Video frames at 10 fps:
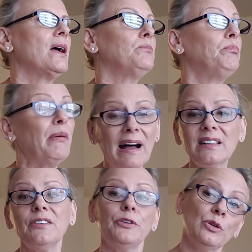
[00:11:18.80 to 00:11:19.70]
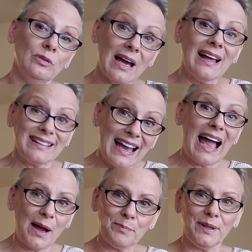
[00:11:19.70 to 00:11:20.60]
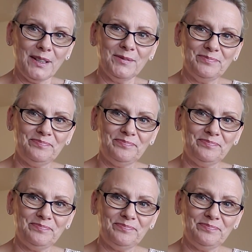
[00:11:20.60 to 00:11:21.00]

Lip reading: But if you're not happy,